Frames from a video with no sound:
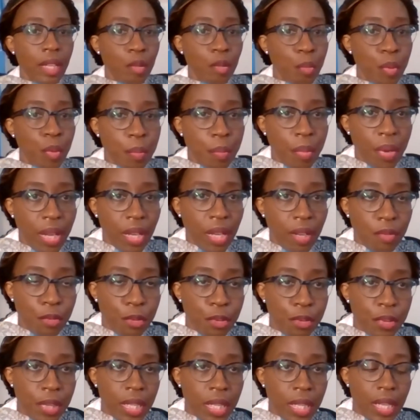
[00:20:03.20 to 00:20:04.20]
ill prepared
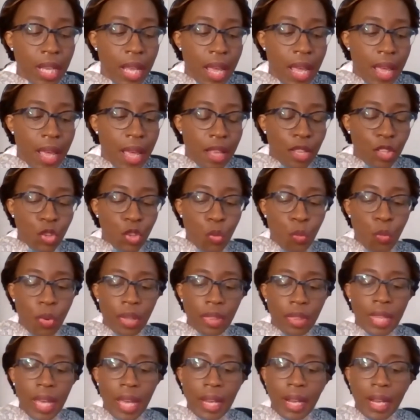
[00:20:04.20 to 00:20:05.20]
for it. So
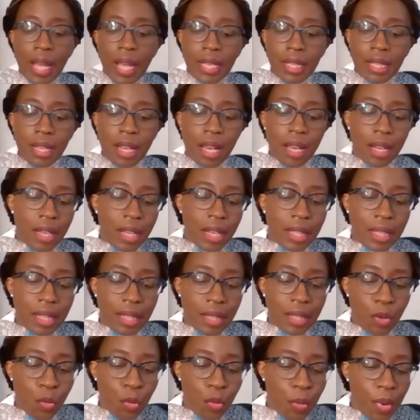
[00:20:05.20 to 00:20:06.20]
what that has done is
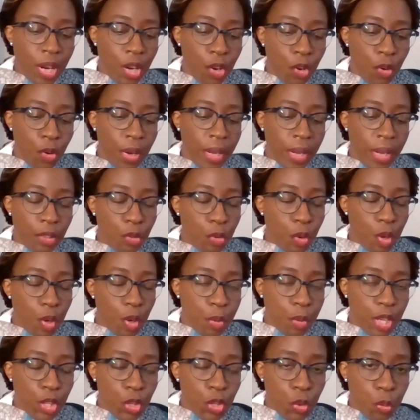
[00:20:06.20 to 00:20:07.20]
we're growing at
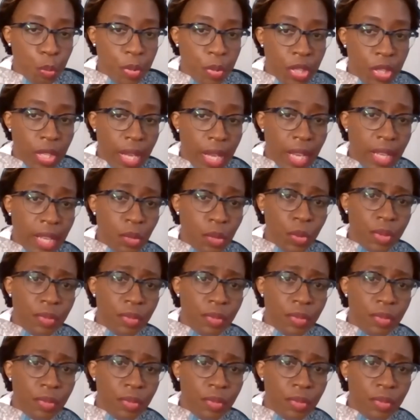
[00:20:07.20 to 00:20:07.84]
3.2%.